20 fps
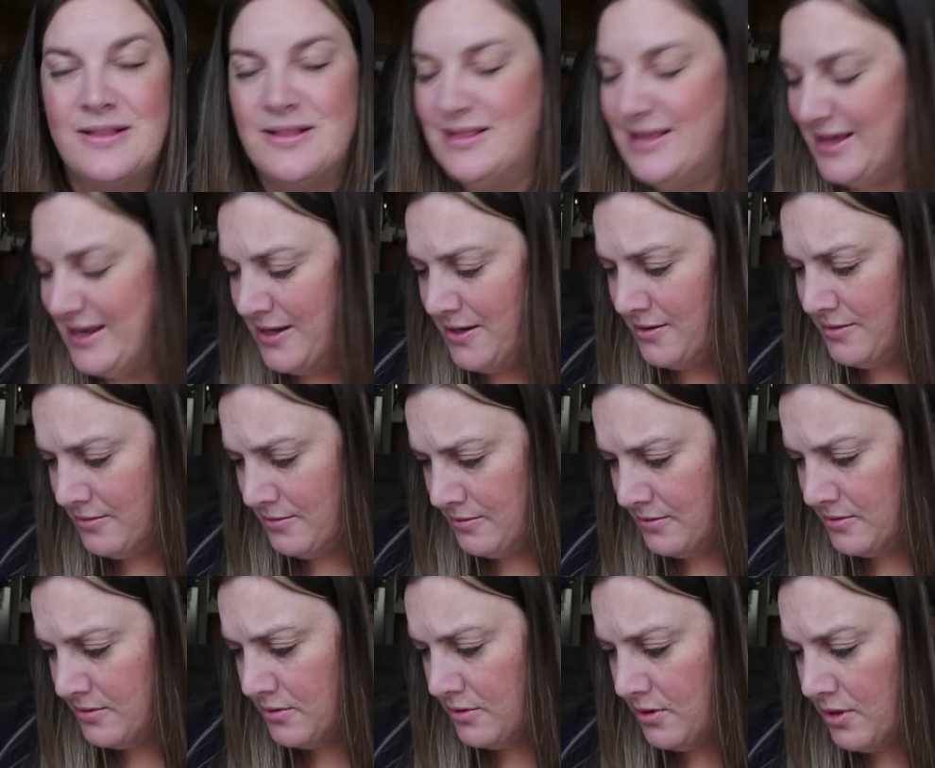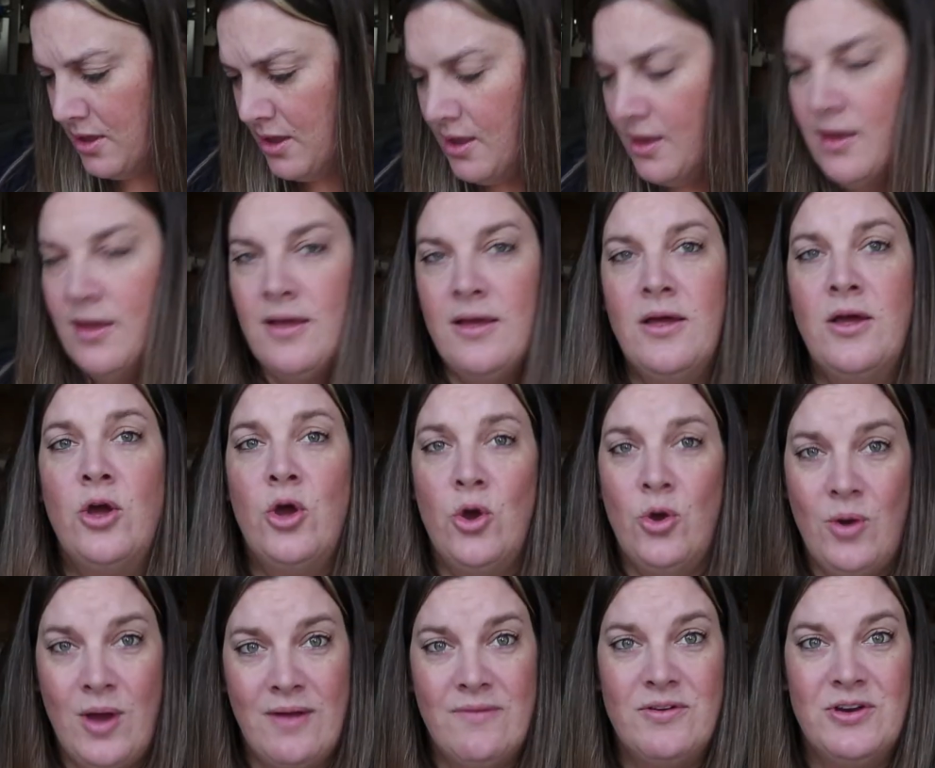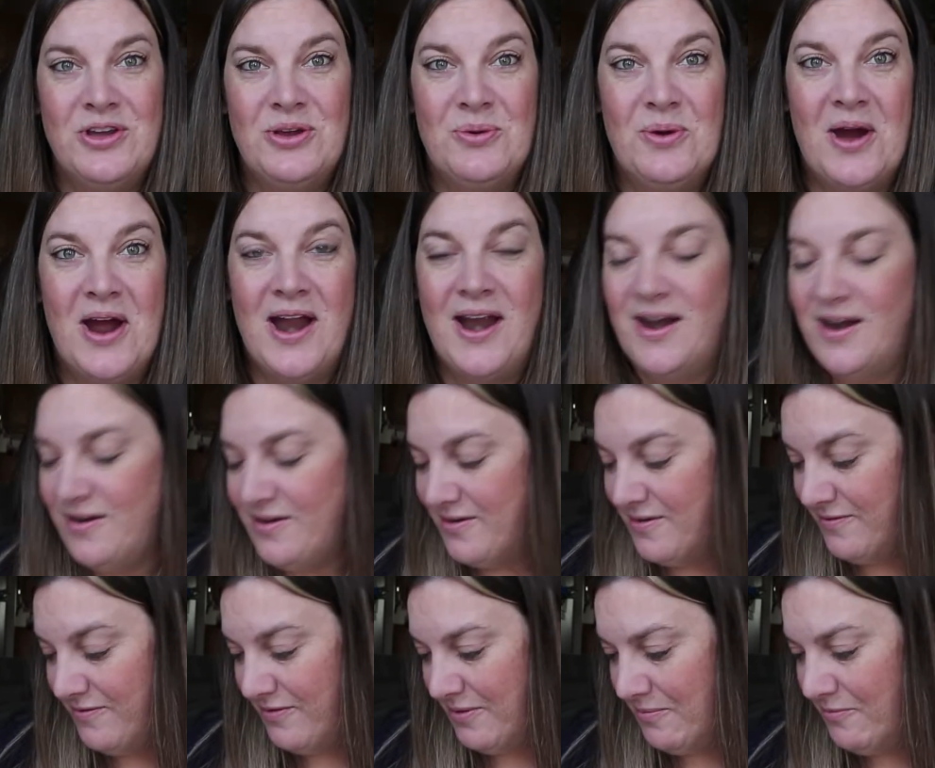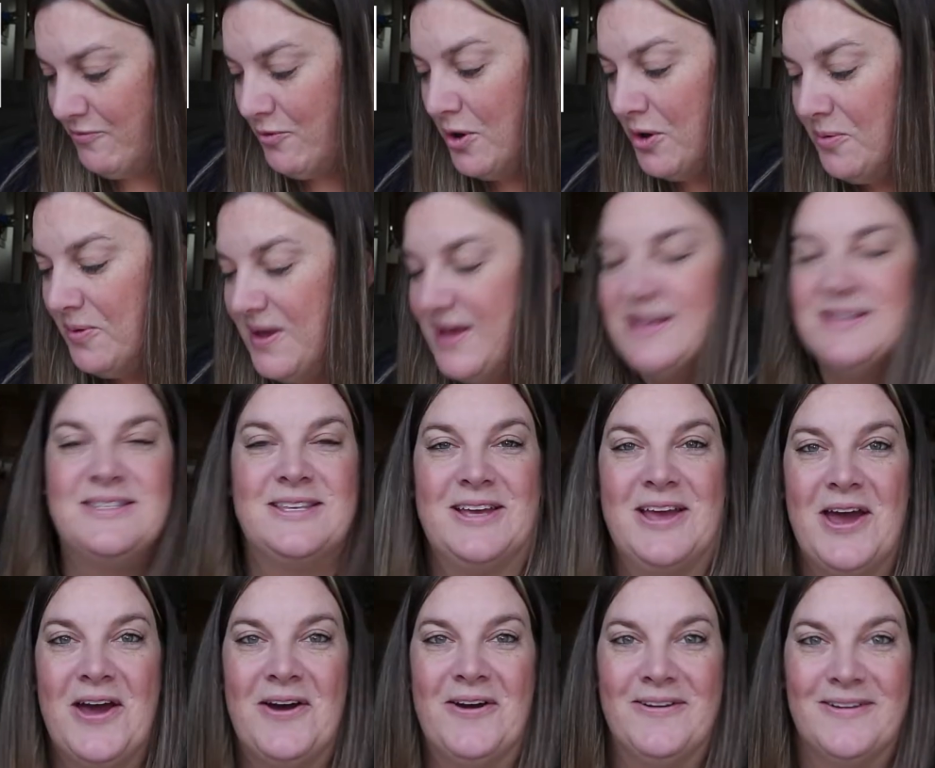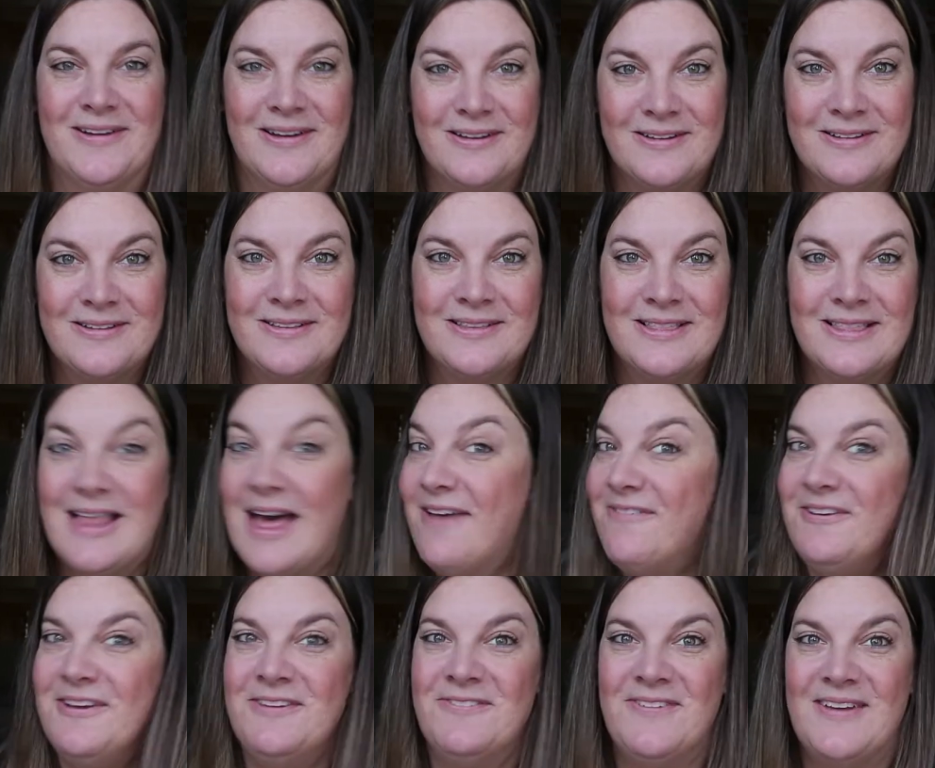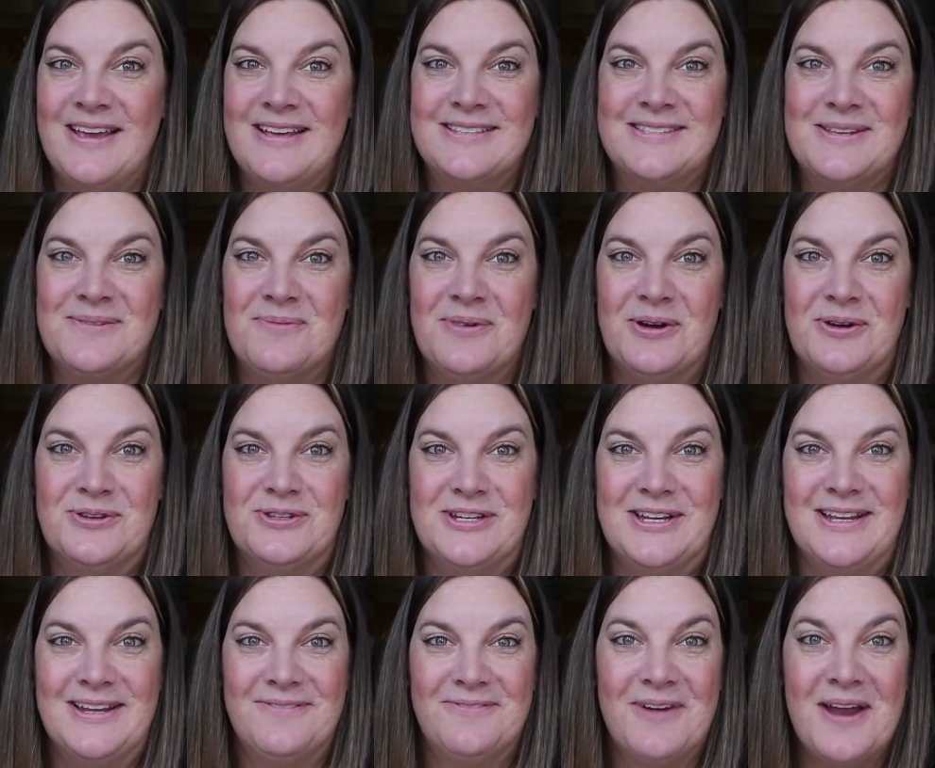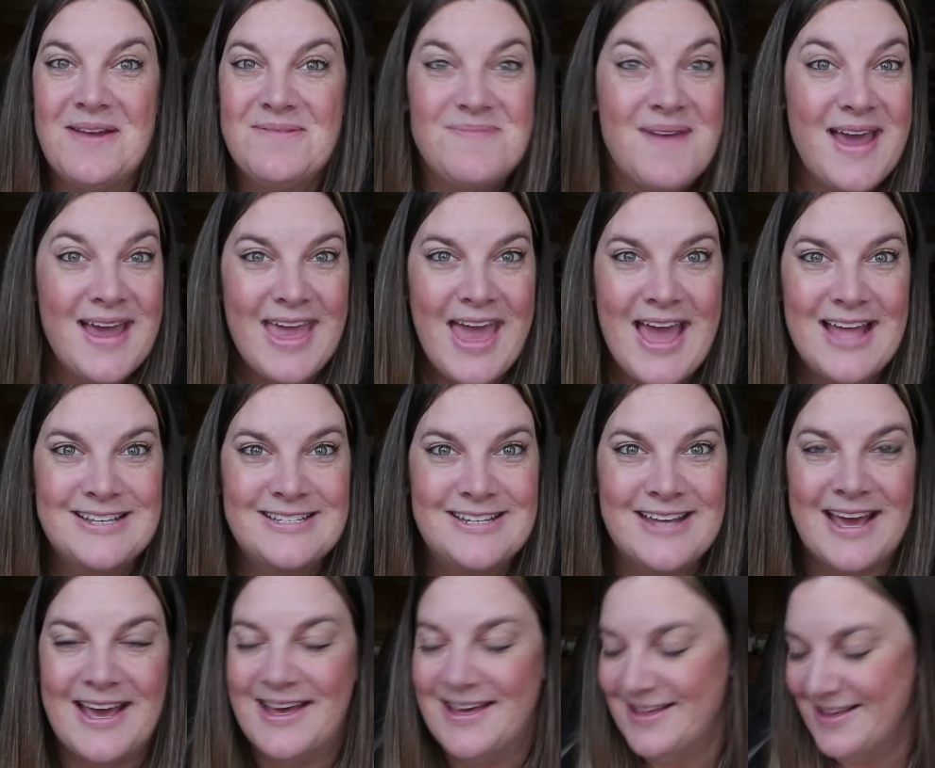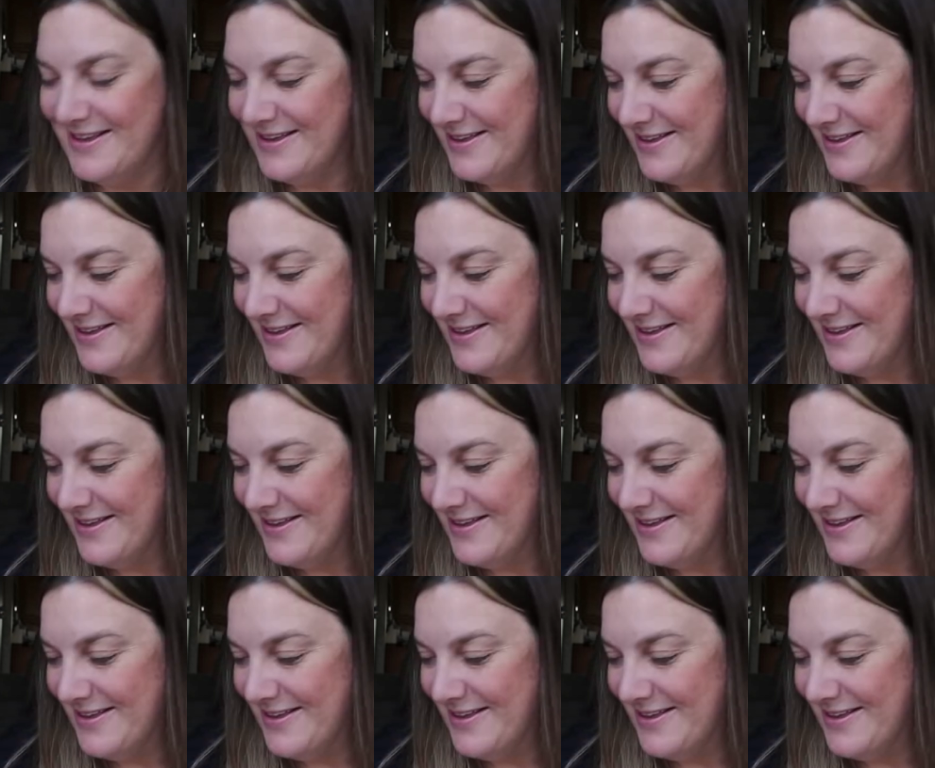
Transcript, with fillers: Lynn, whoever you are, from four weeks ago. Laughing face emoji, right back at ya.